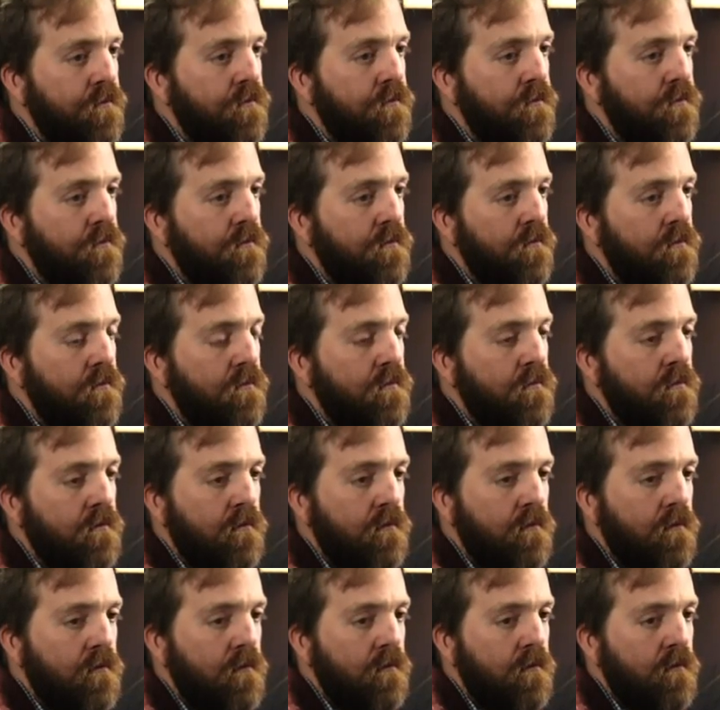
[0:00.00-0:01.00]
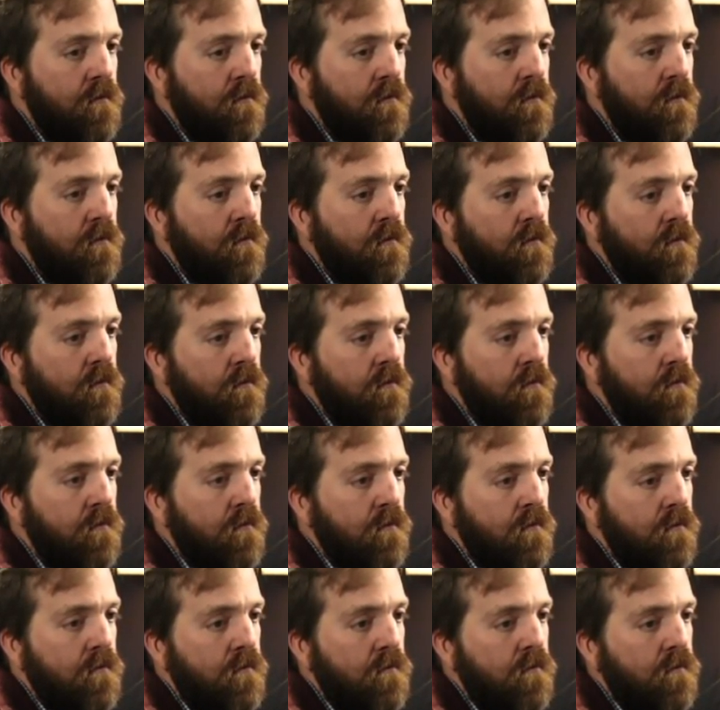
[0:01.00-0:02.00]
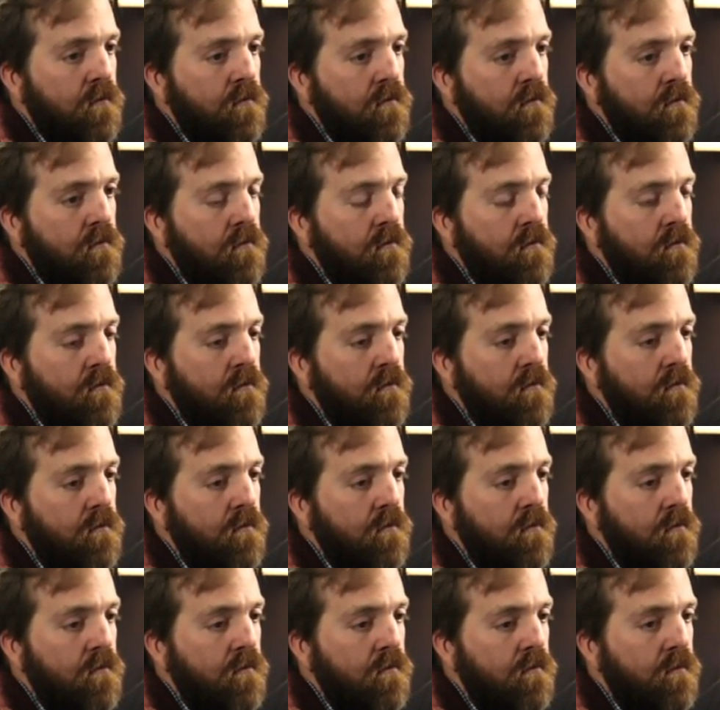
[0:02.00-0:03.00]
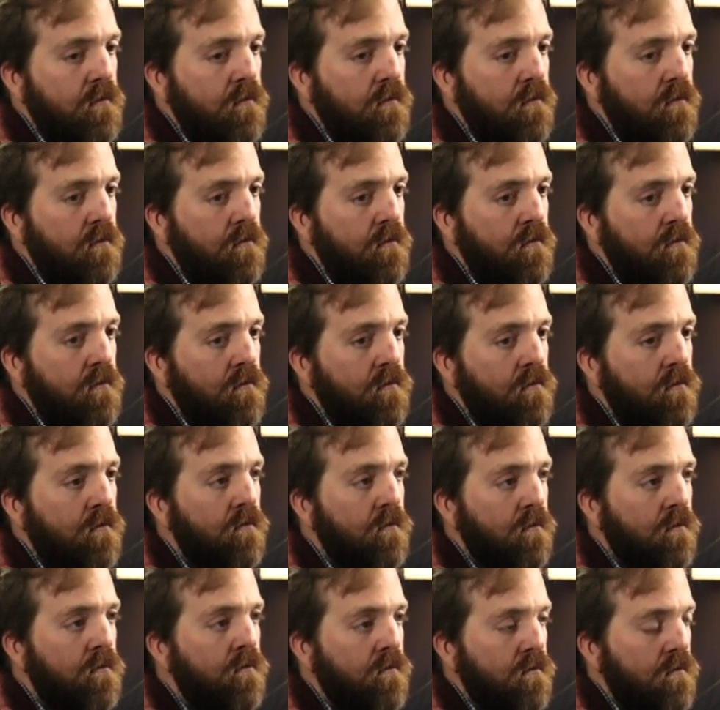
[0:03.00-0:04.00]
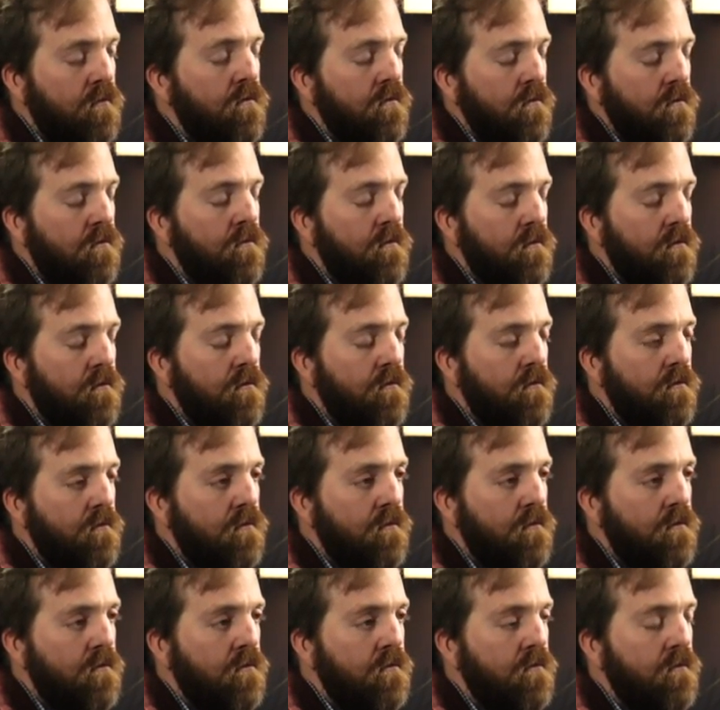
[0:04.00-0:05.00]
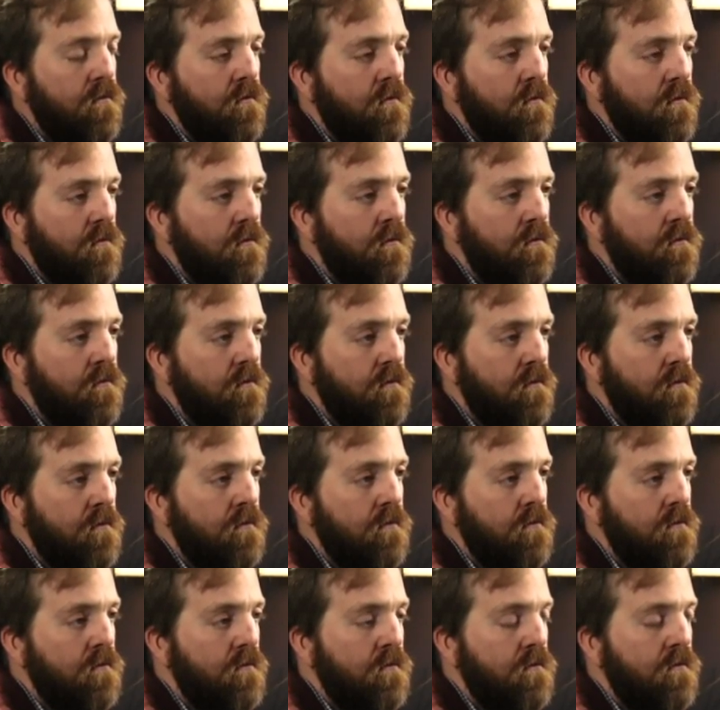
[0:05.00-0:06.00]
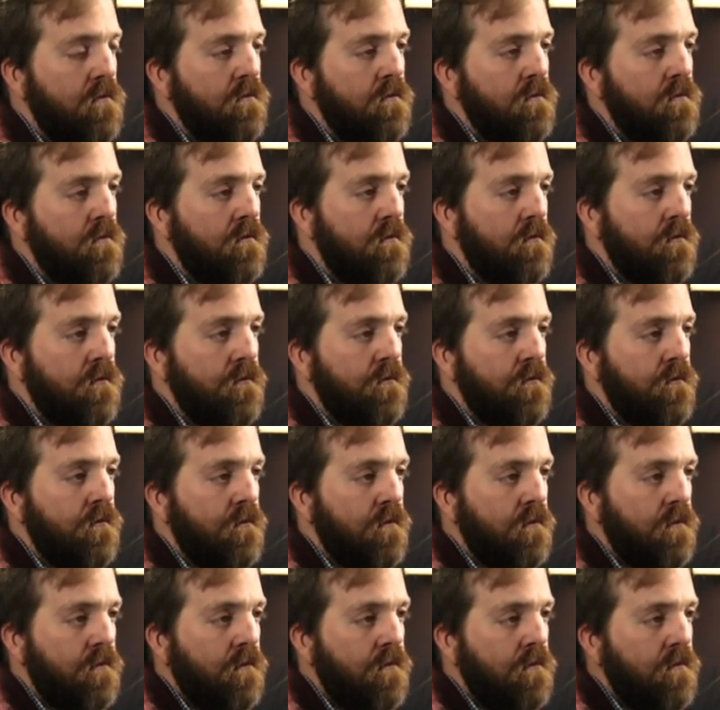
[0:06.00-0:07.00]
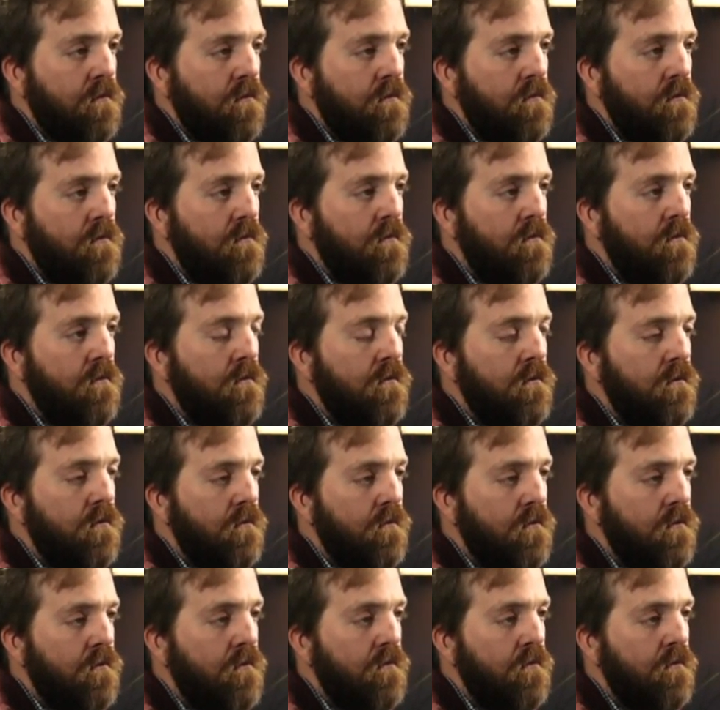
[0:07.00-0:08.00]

The person shown says nothing.